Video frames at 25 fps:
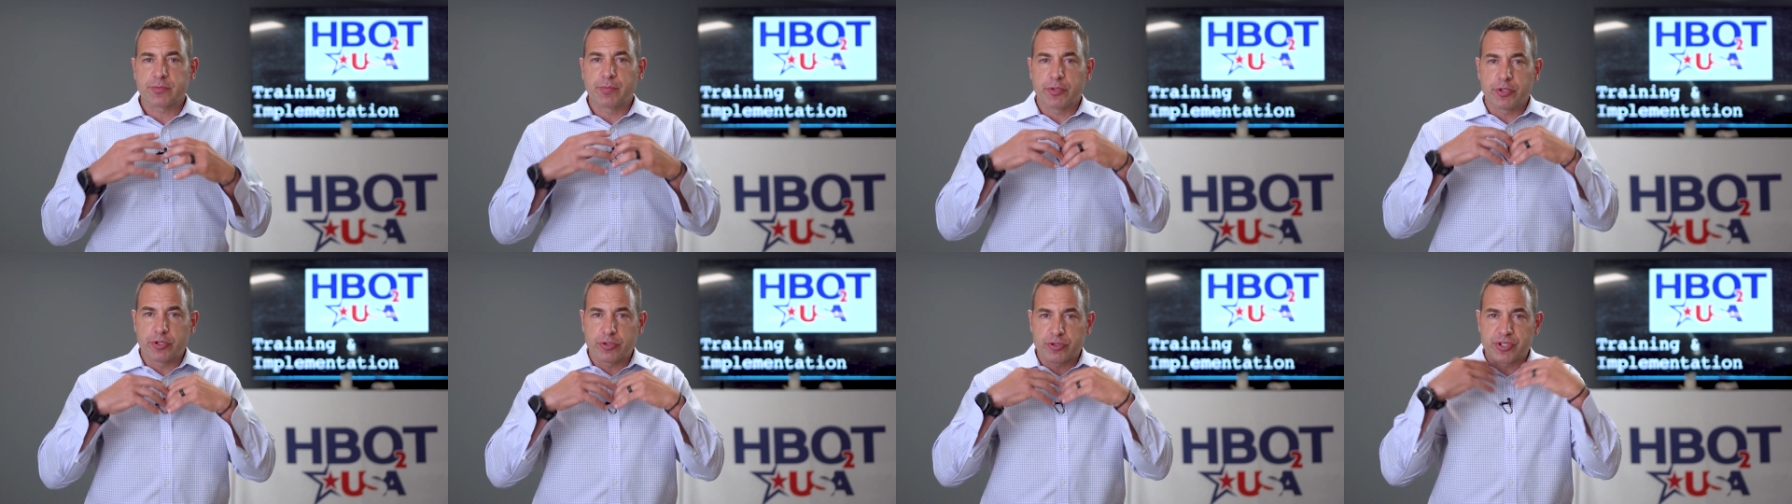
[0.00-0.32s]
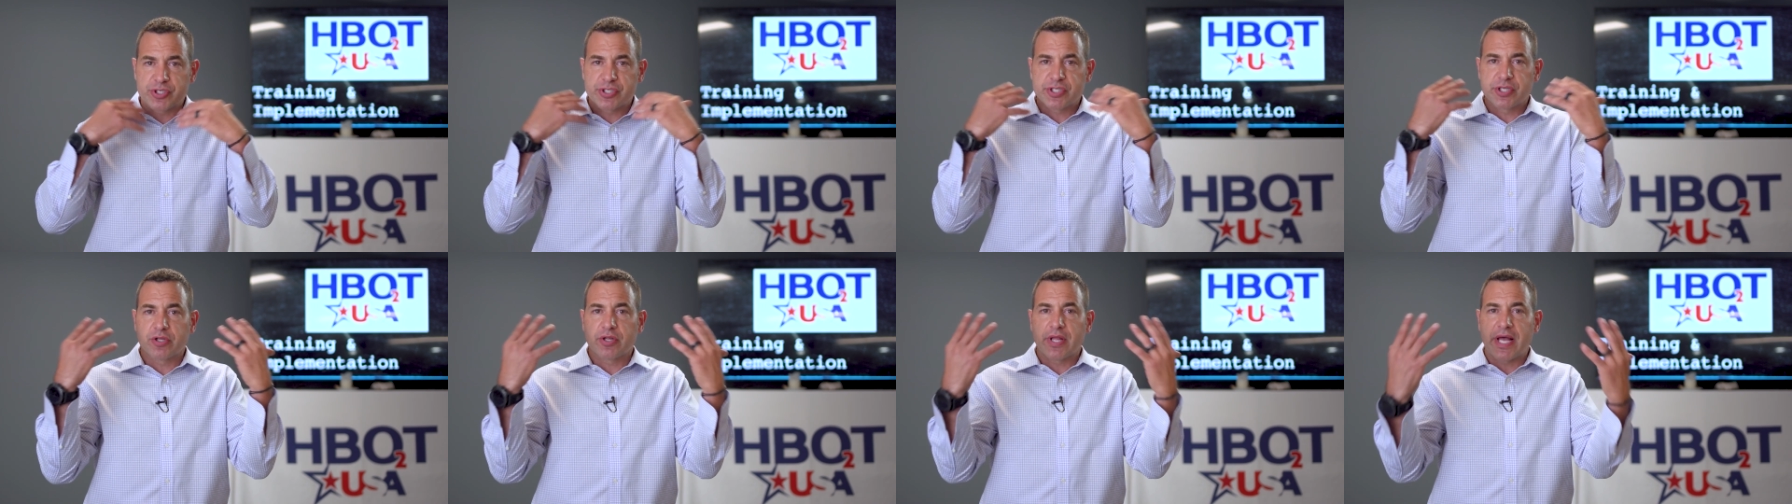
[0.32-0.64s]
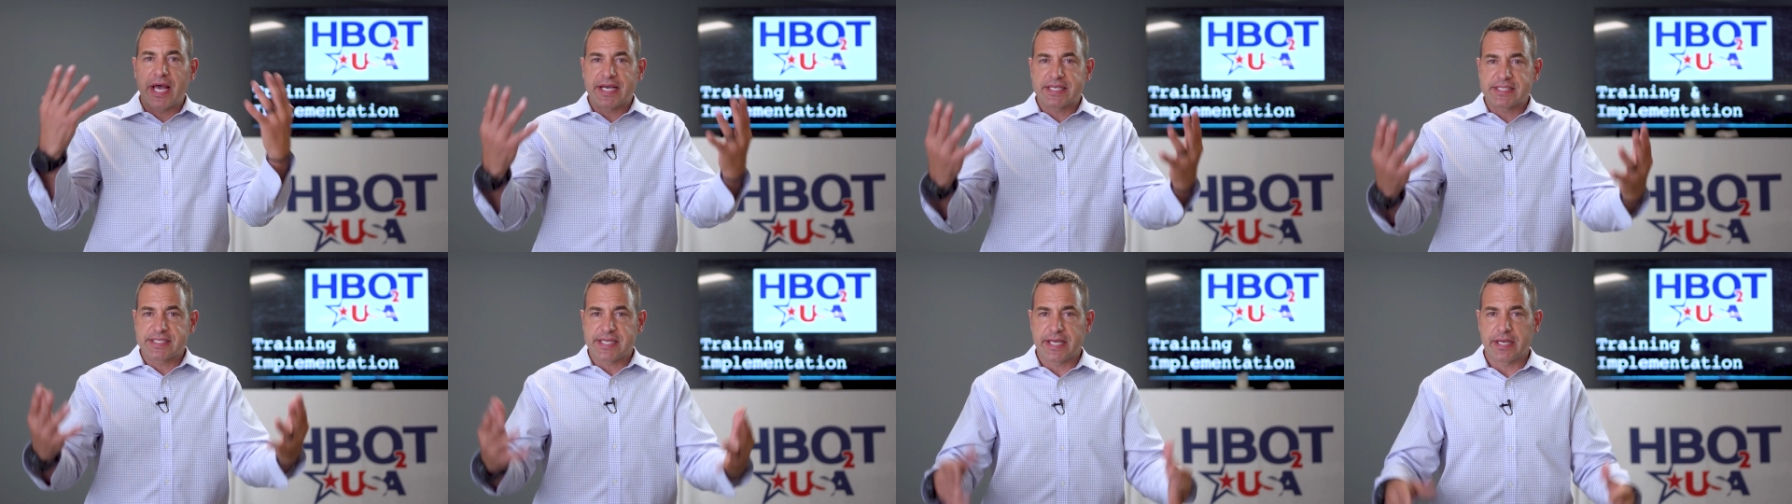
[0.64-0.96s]
but you're still
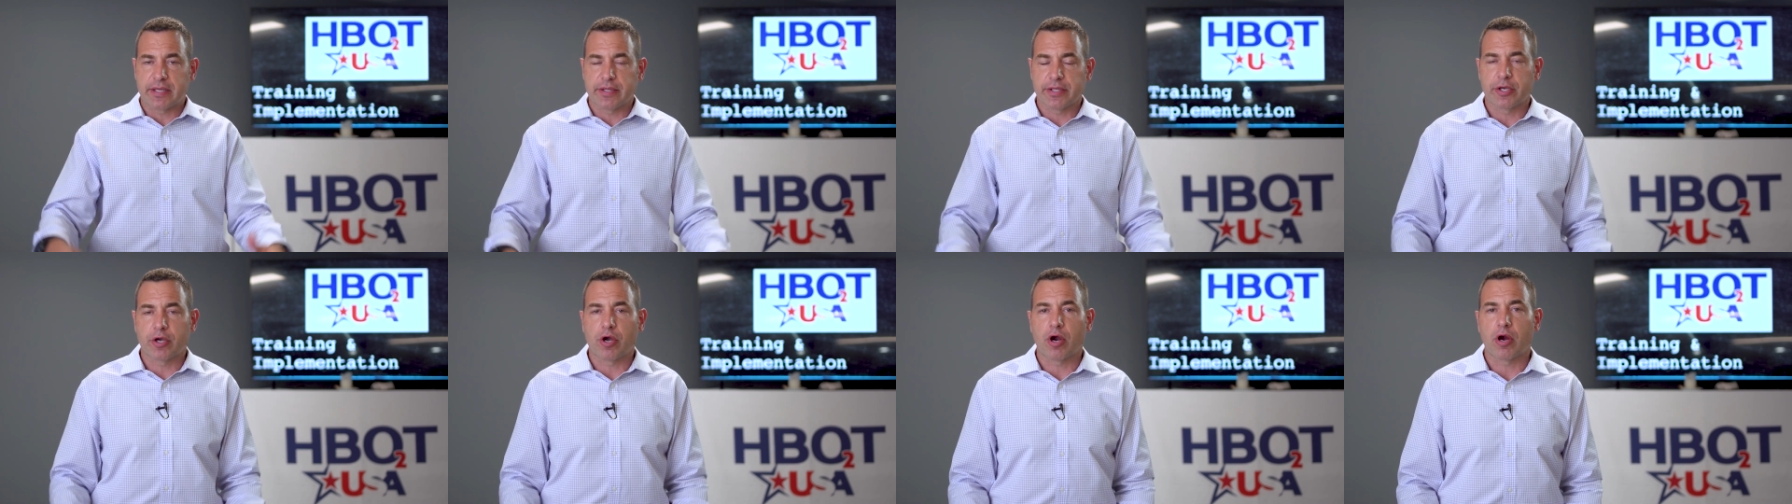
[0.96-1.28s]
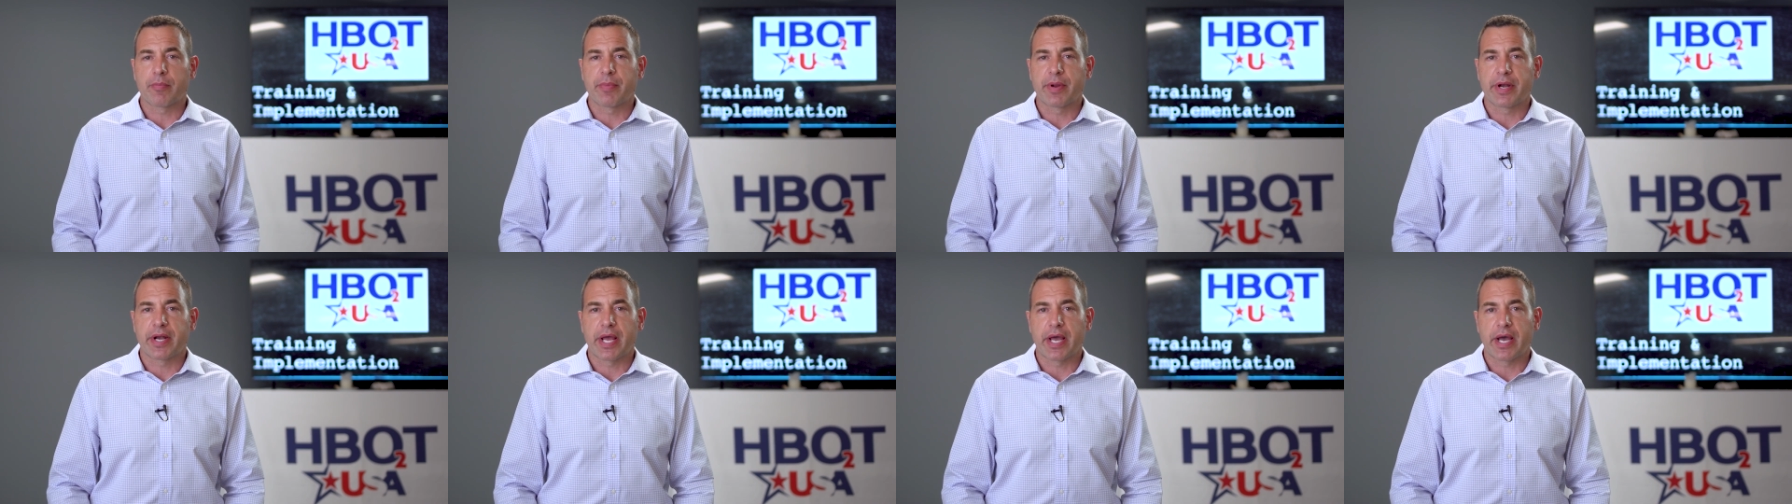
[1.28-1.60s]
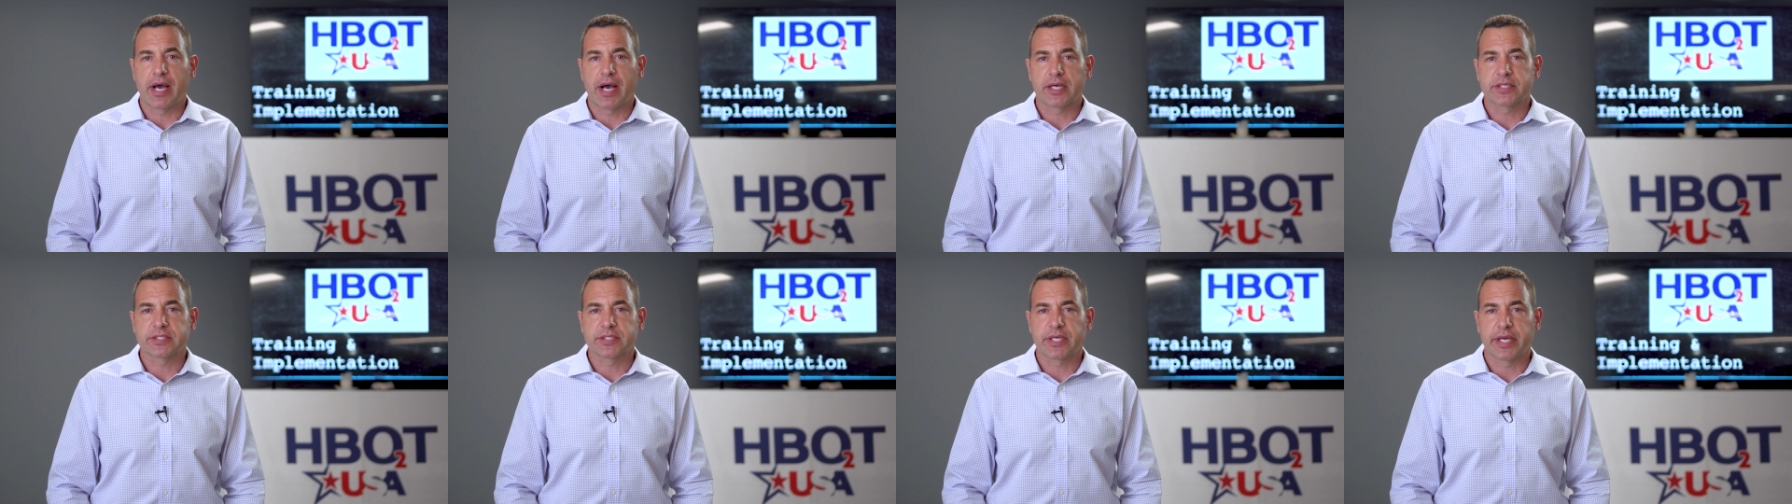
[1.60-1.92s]
exhaling carbon
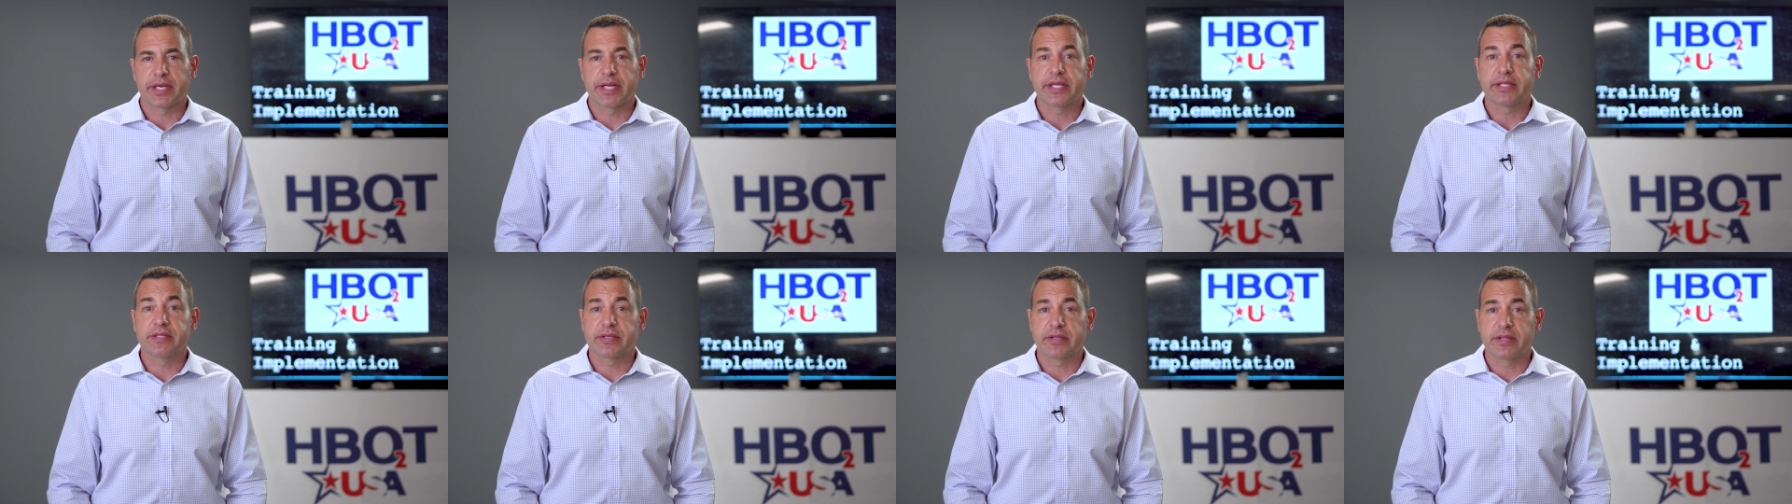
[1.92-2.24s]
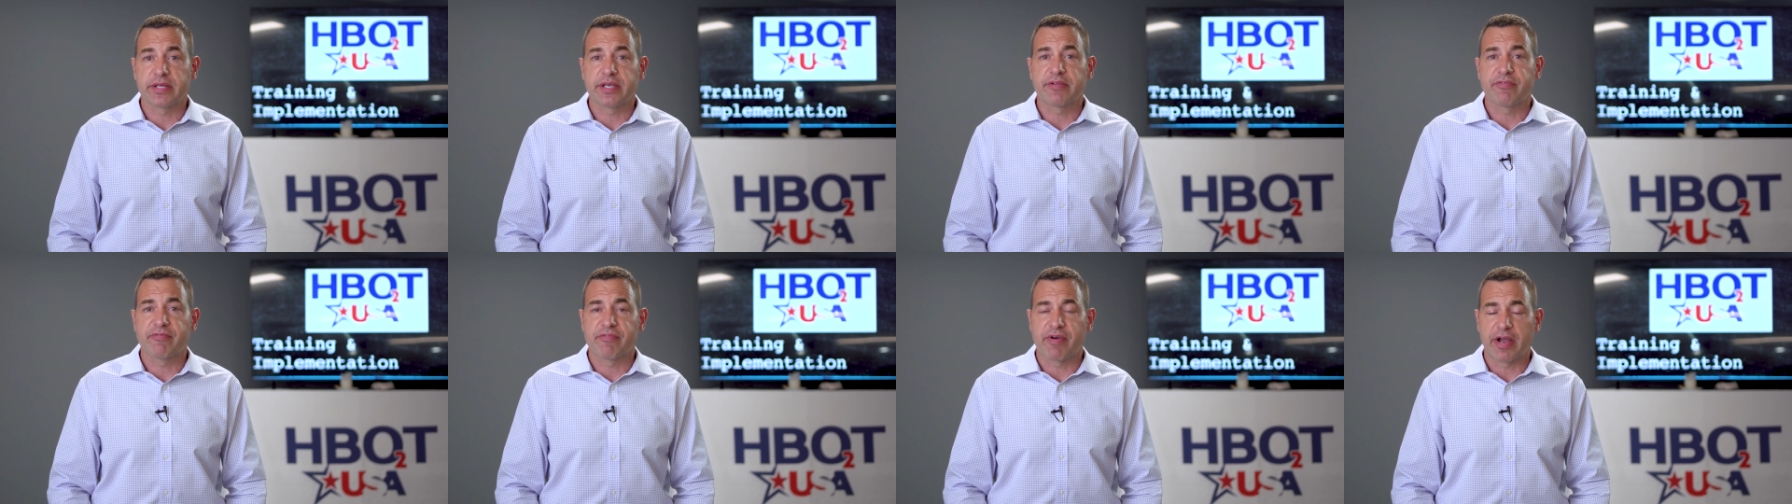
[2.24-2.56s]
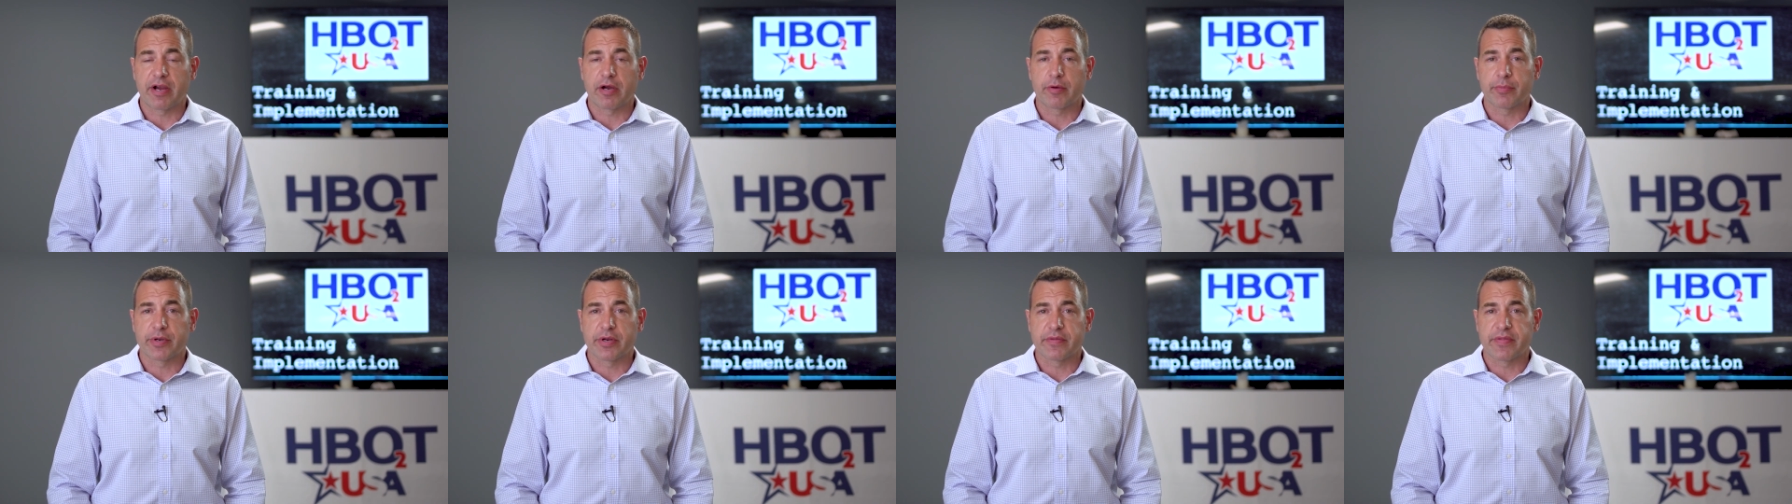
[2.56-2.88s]
dioxide into the
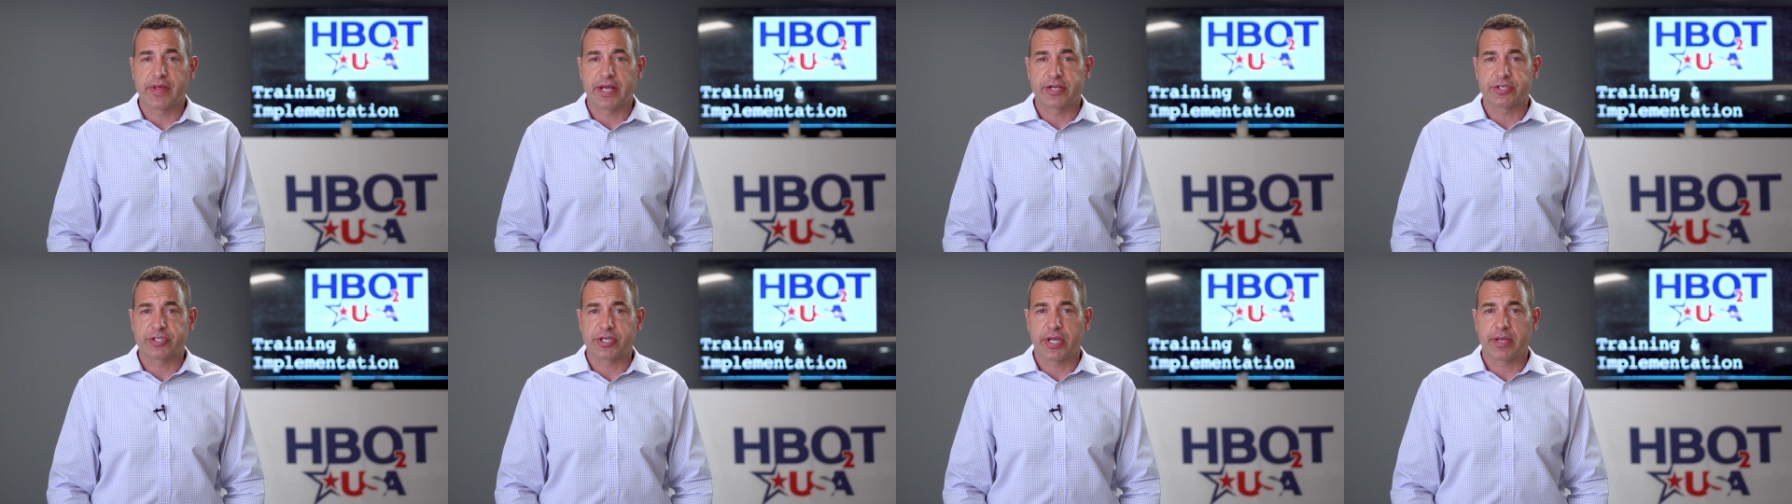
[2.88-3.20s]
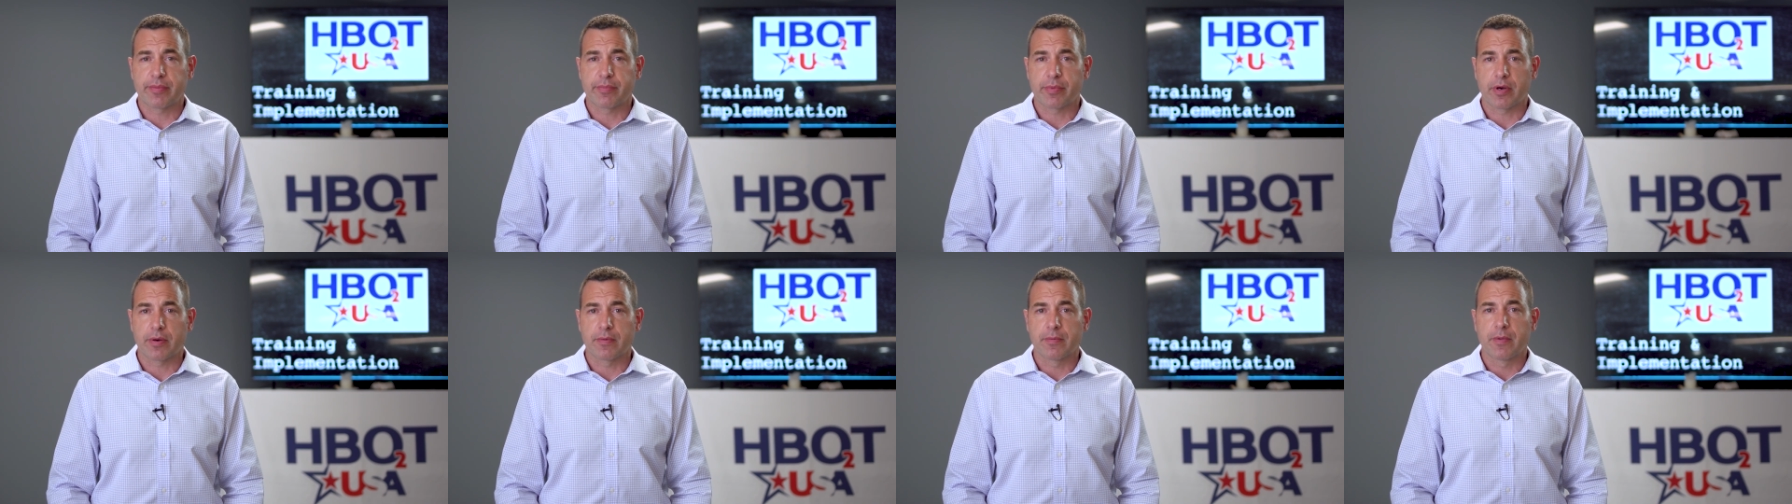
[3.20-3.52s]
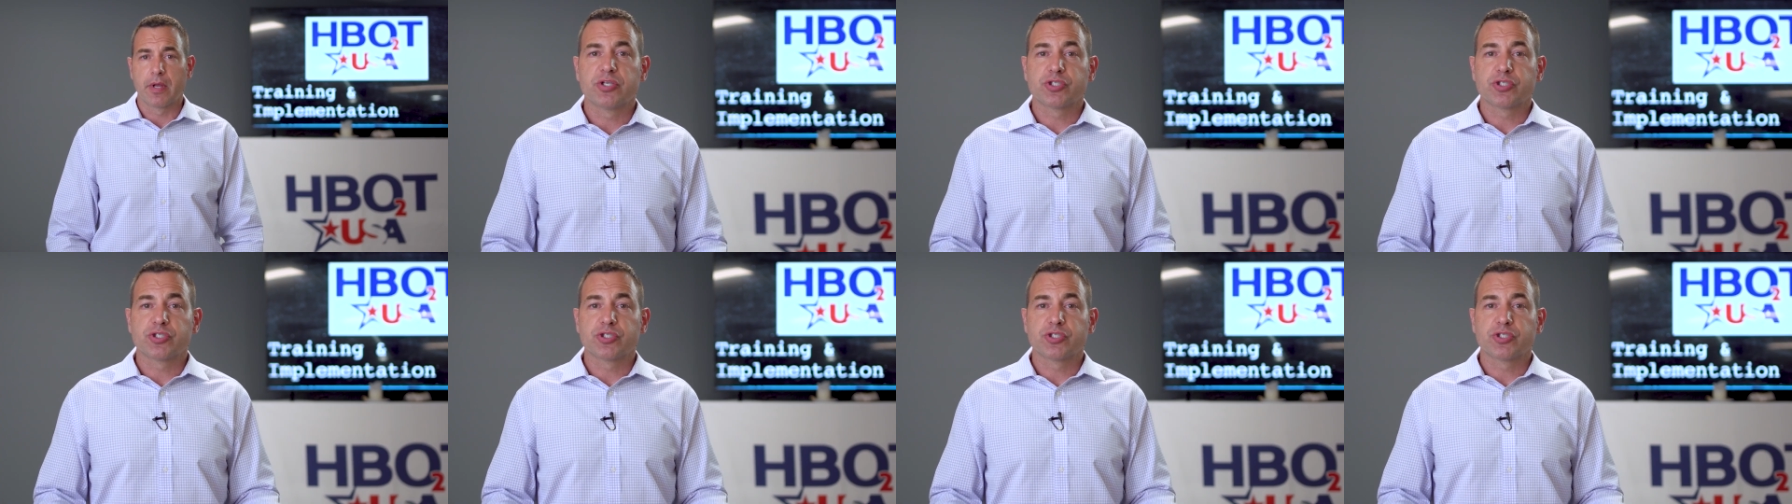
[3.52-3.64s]
environment of that chamber.